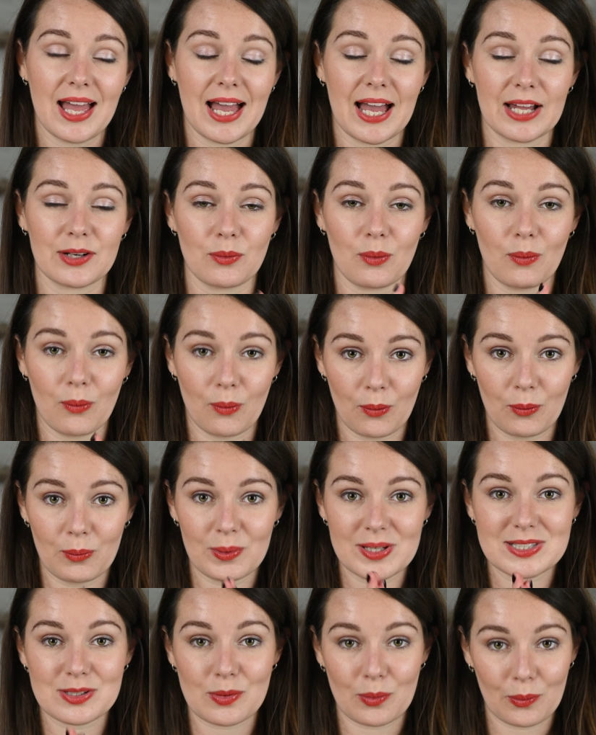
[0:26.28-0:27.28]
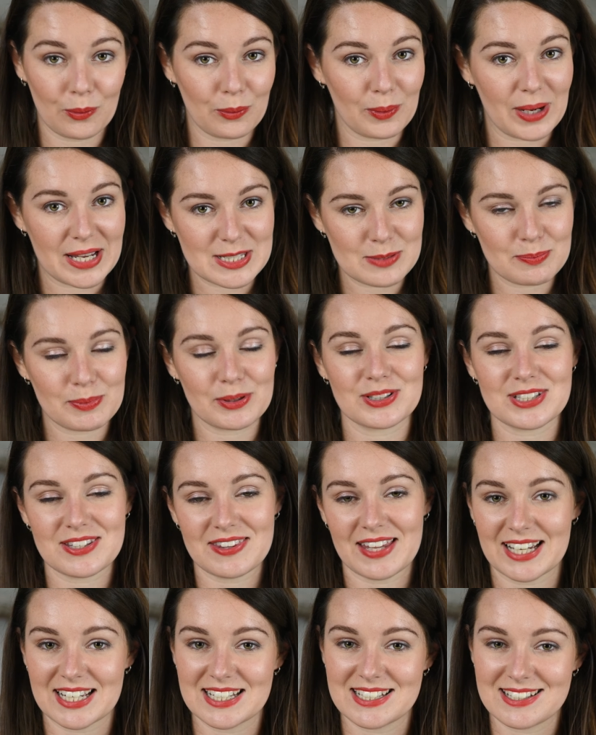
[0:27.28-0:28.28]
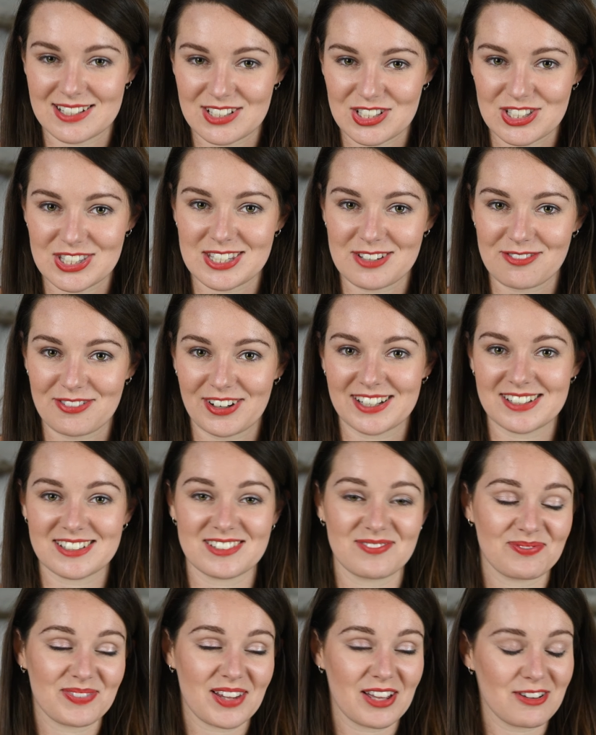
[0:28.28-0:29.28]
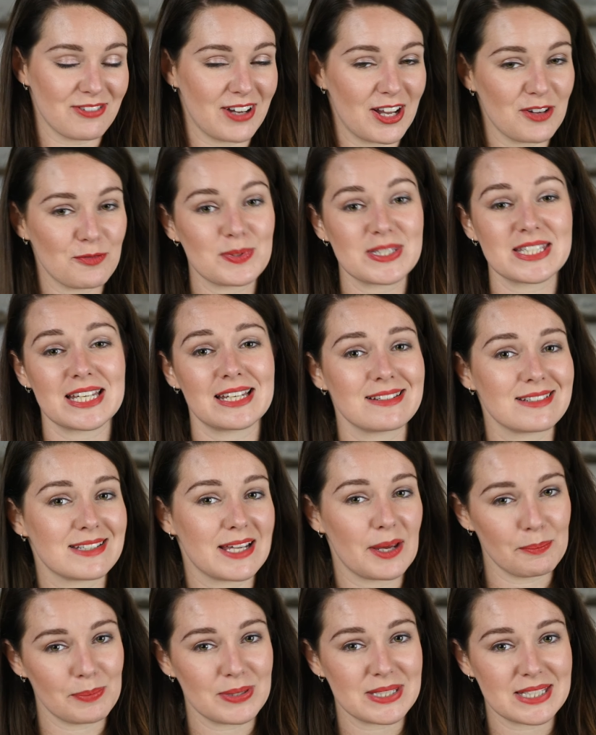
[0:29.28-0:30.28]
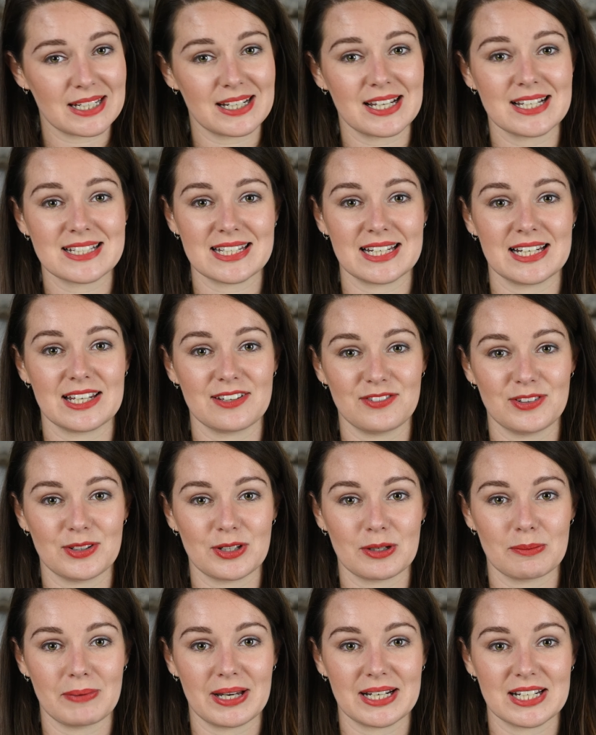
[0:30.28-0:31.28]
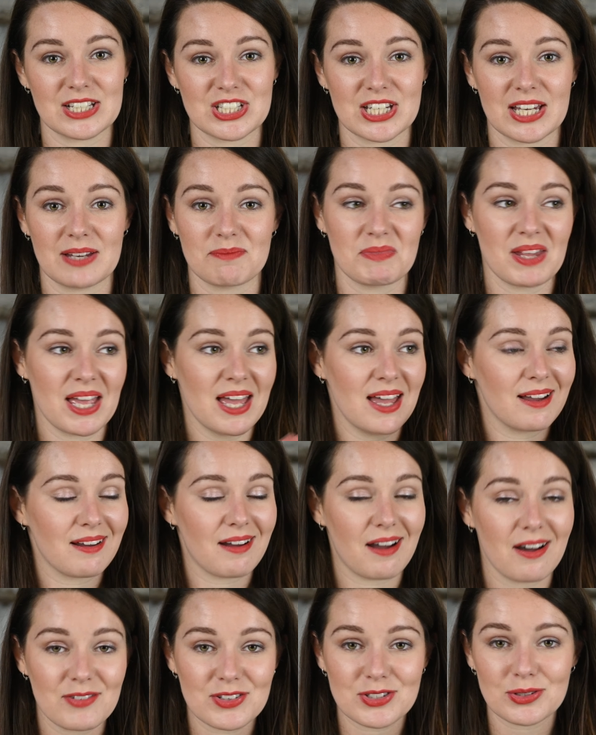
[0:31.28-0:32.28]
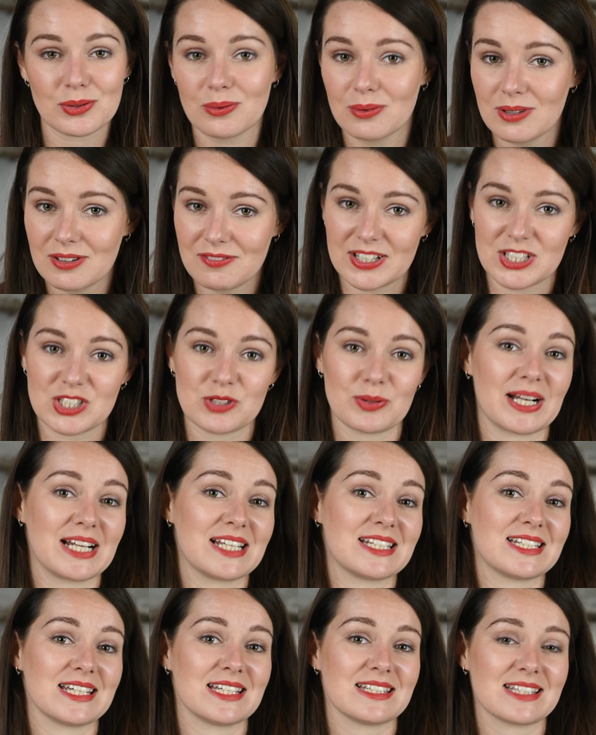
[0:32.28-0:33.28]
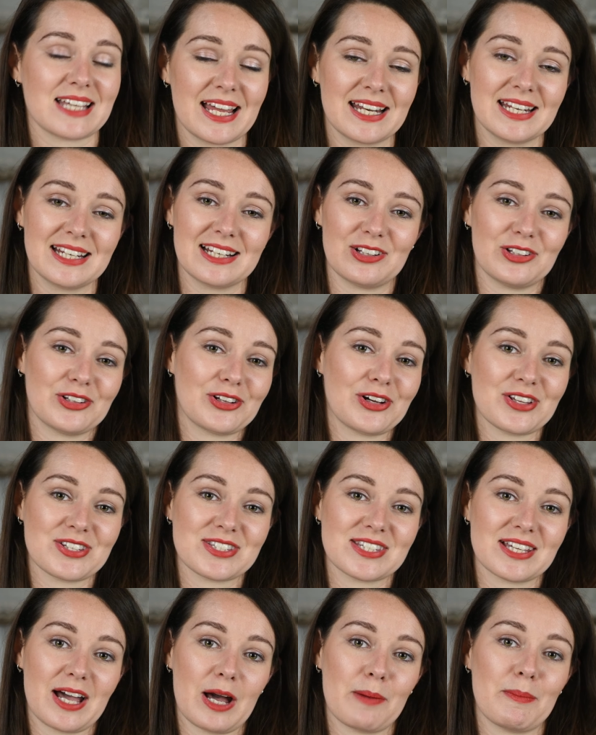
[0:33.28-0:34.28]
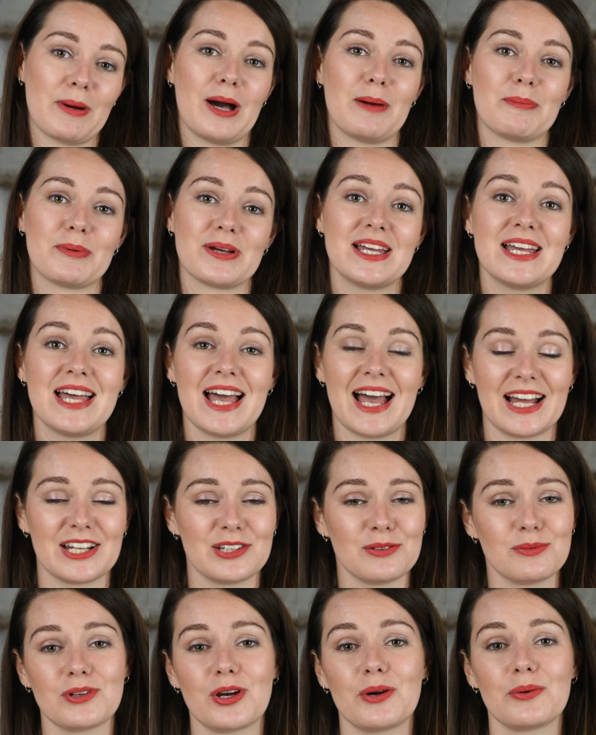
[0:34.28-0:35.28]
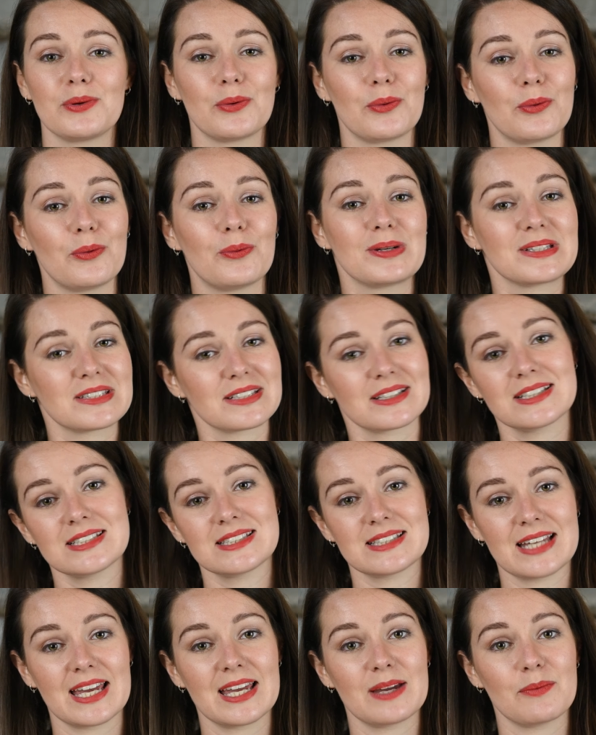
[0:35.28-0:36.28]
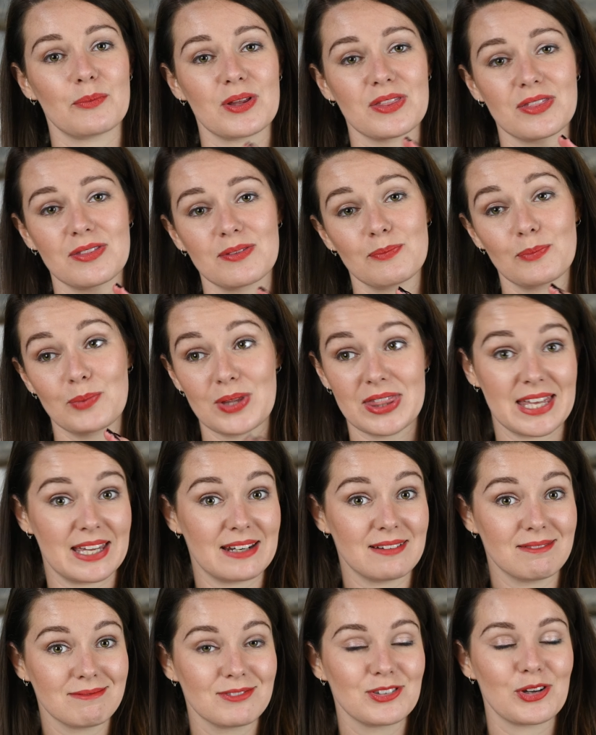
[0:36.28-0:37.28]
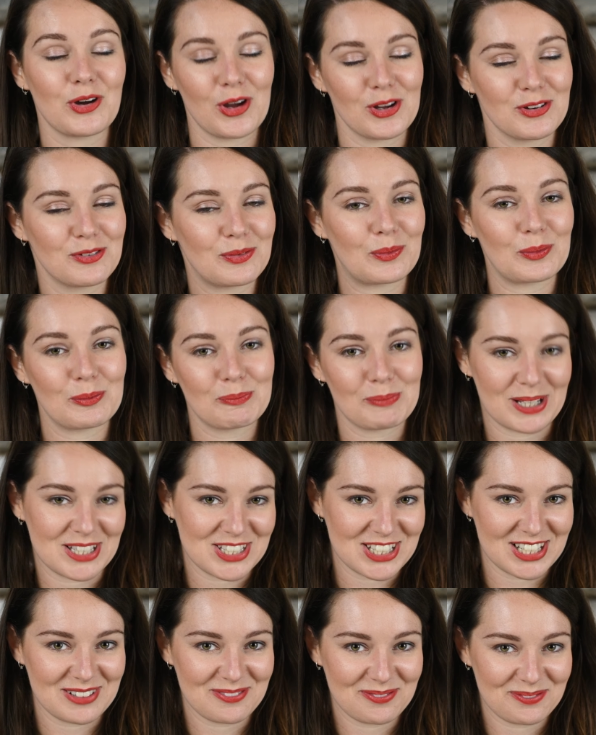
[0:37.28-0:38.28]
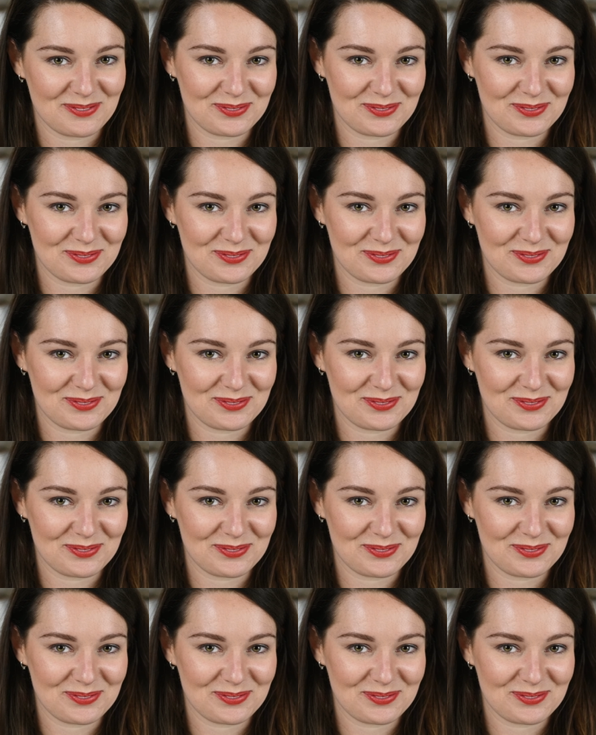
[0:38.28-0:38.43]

And always build in that contingency fund. 5%, 10% ideally if you can manage it, covers all eventualities, any little costs that come up, and you know you're always going to stay within your overall budget.